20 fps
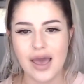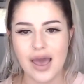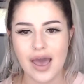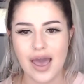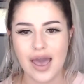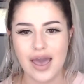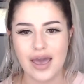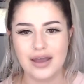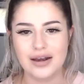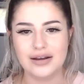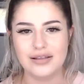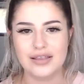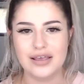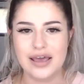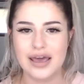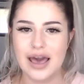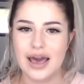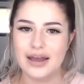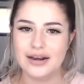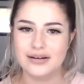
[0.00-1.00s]
and they
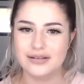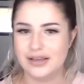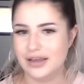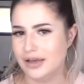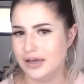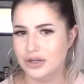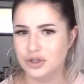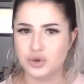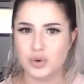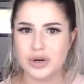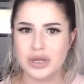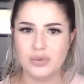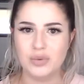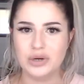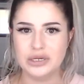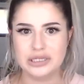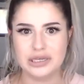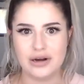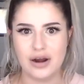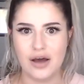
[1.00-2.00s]
had like a
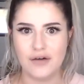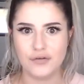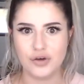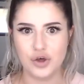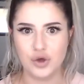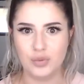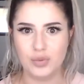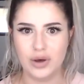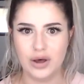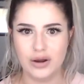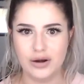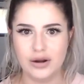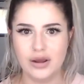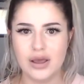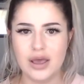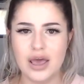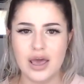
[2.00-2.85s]
20% off coupon.